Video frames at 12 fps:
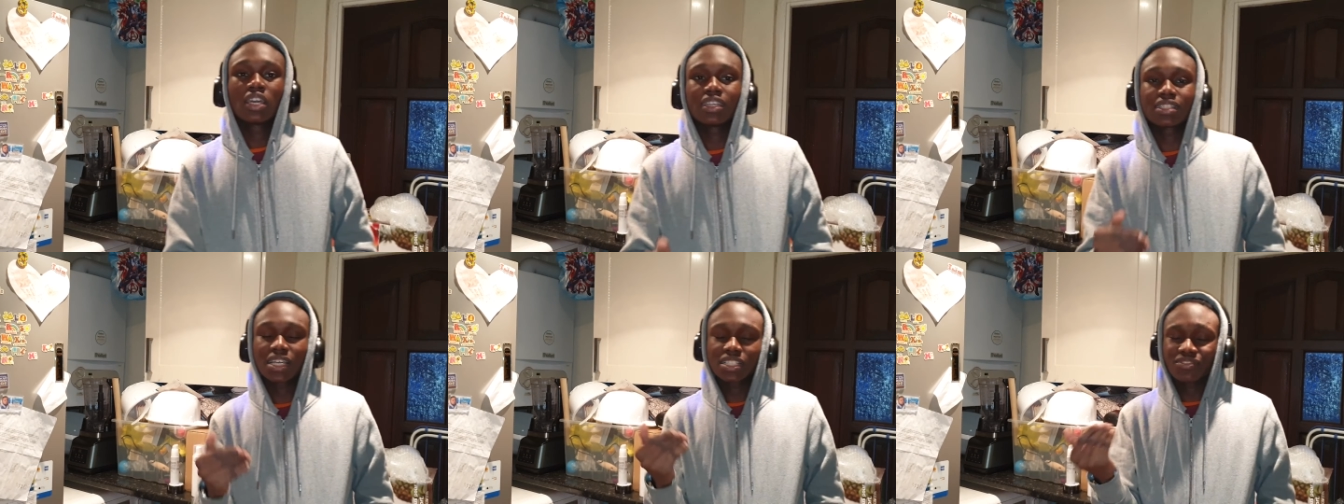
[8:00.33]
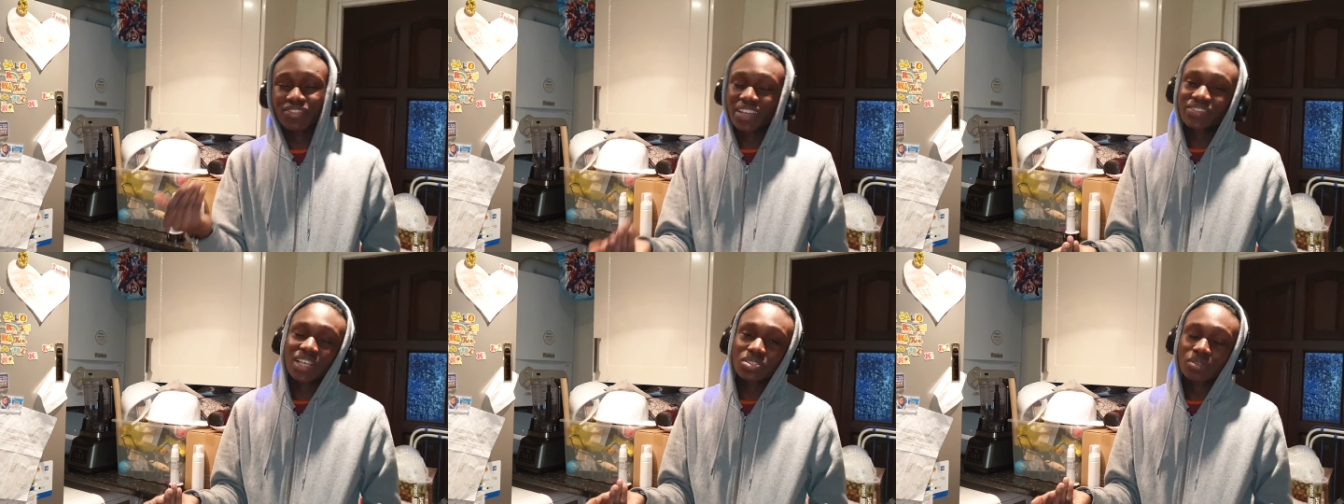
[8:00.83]
It has a
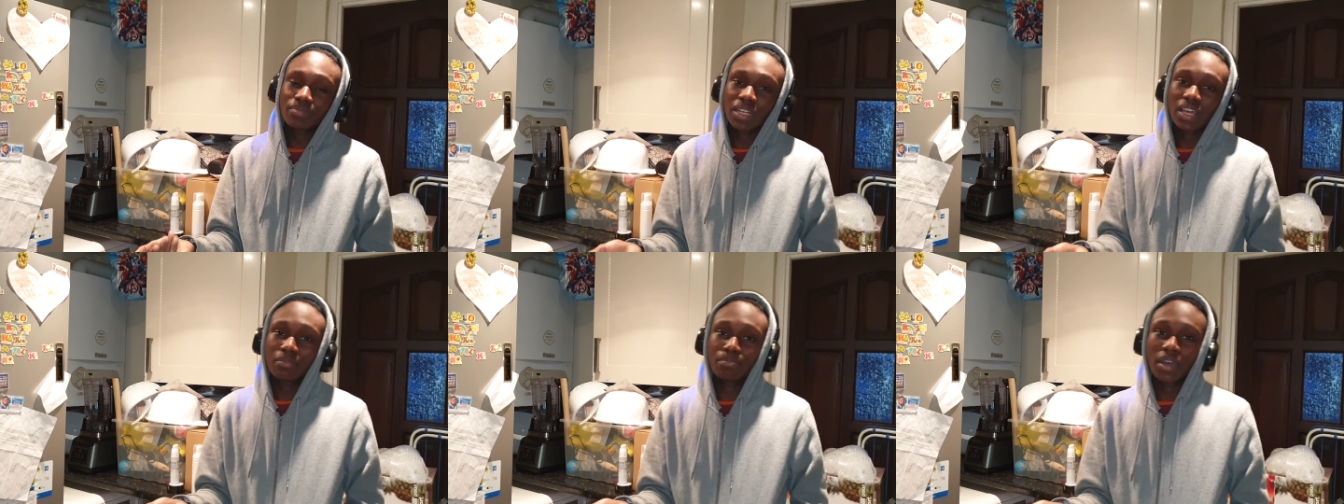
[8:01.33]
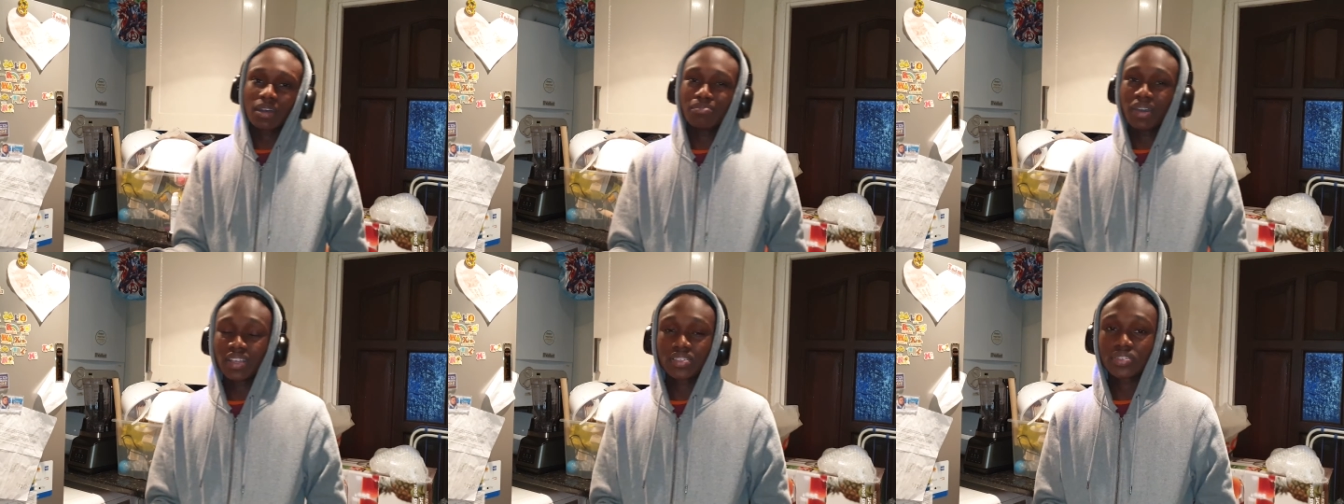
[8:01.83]
5000 mAh
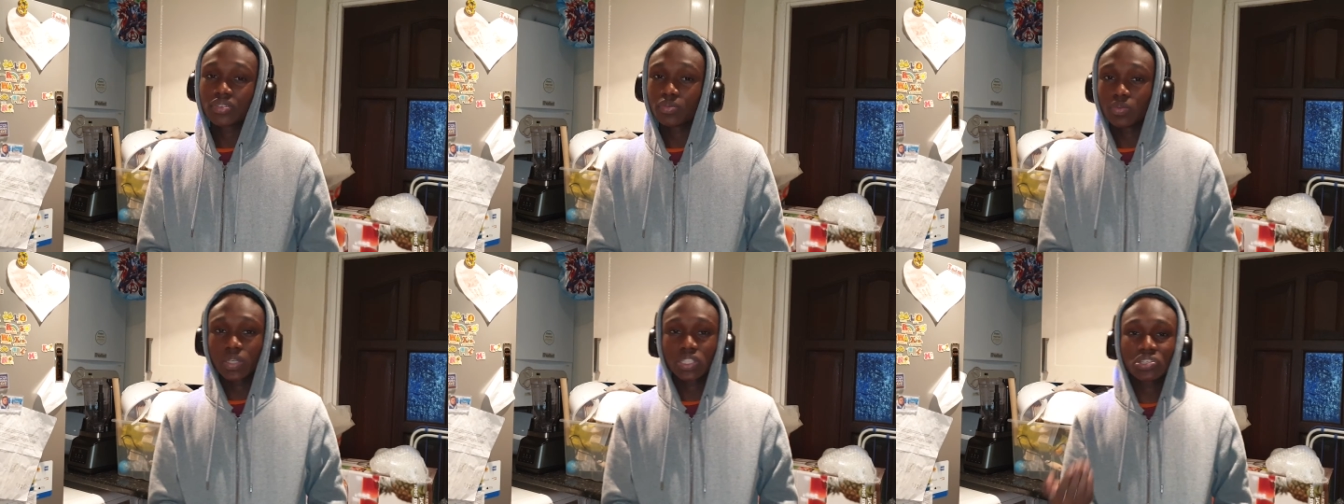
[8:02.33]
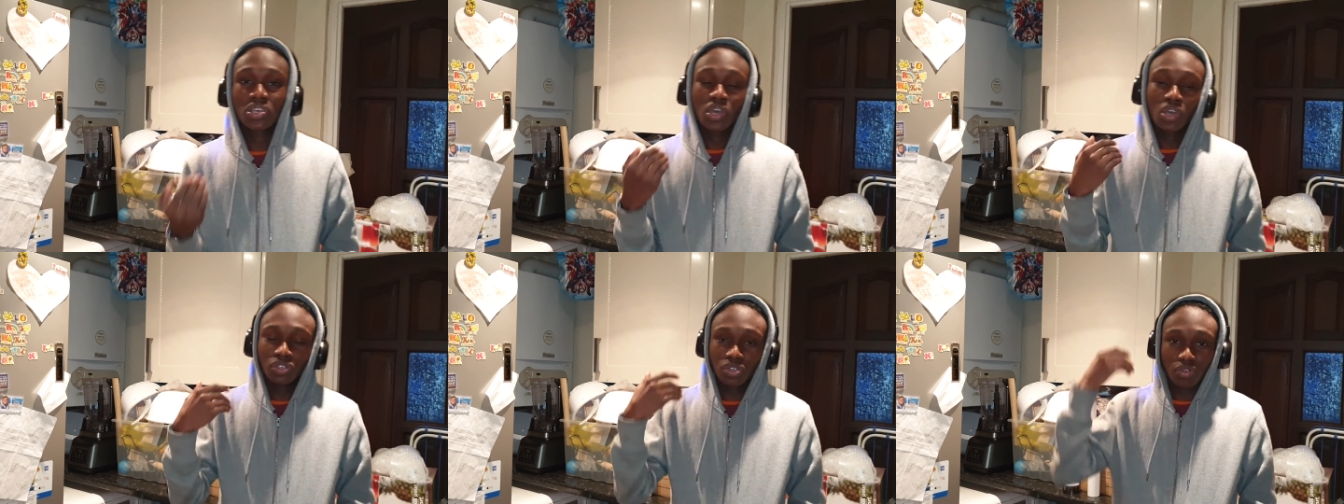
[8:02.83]
battery, which
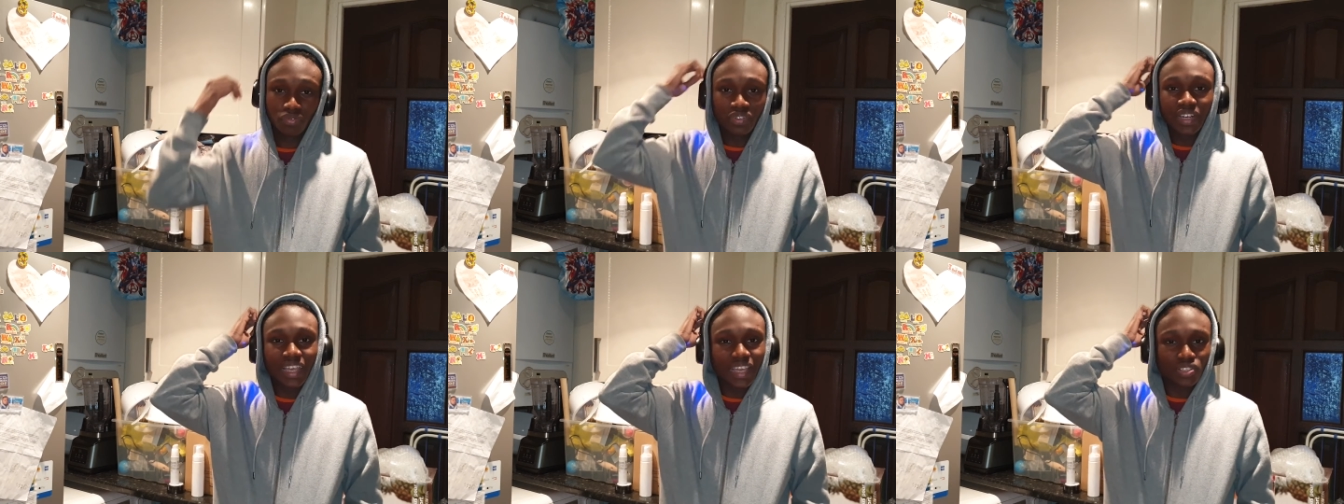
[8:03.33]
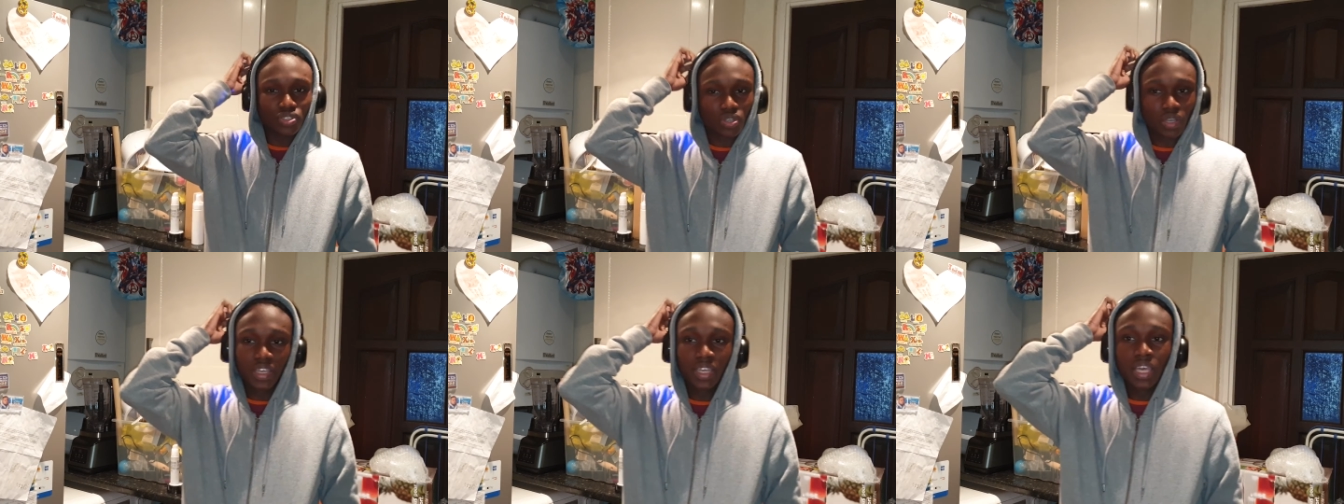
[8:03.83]
you'll really enjoy.